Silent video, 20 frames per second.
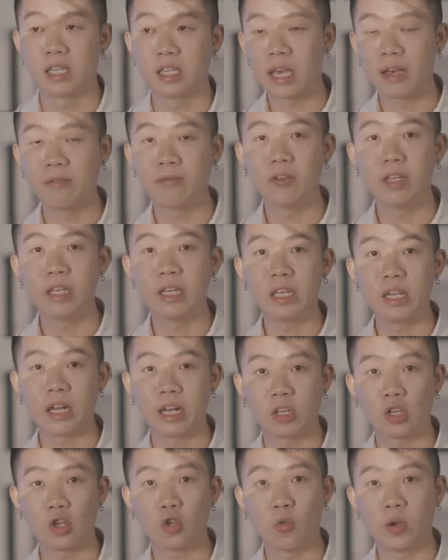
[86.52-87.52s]
carefully
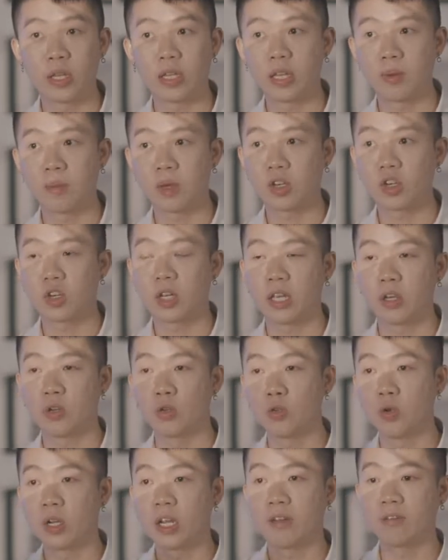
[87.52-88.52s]
like curated and make sure that you
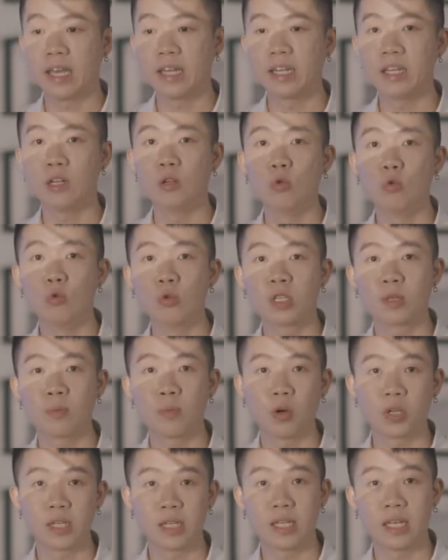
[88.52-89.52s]
don't have any loose
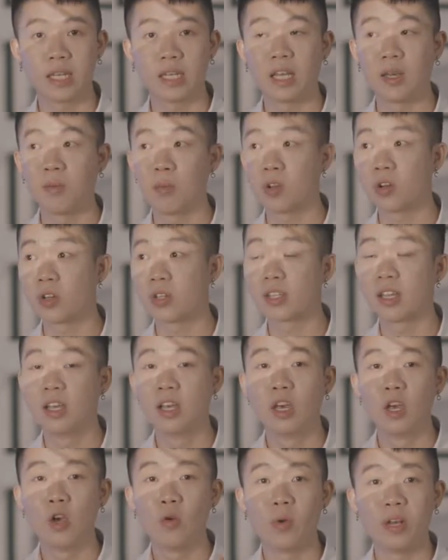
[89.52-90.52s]
spots here and there, because
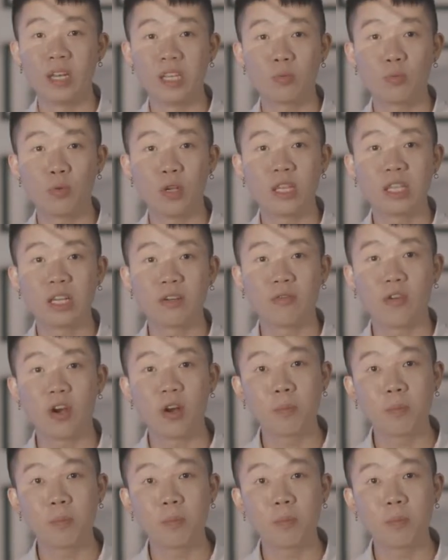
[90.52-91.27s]
when it's printed very